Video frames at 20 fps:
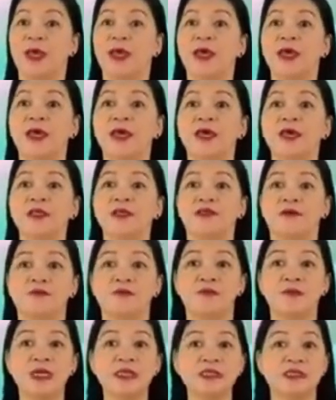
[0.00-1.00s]
and the
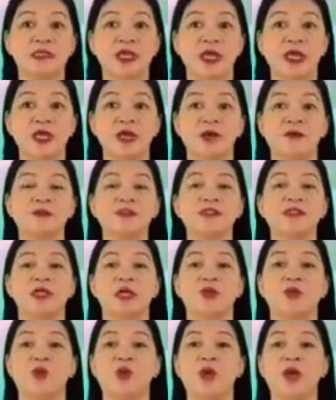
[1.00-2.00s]
feast day of
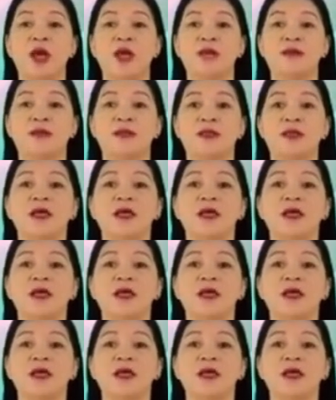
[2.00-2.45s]
San Juan,